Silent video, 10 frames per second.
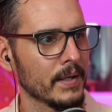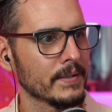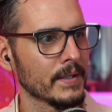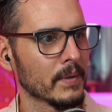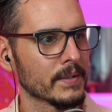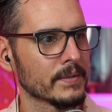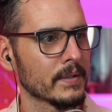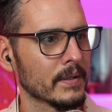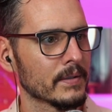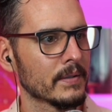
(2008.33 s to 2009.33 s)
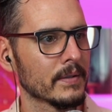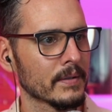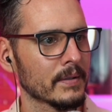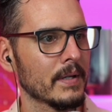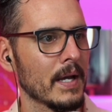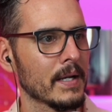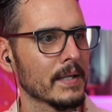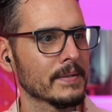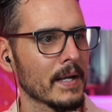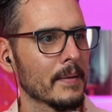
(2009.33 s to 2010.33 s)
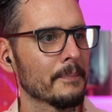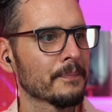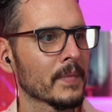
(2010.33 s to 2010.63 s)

easy ones to kind of get set up.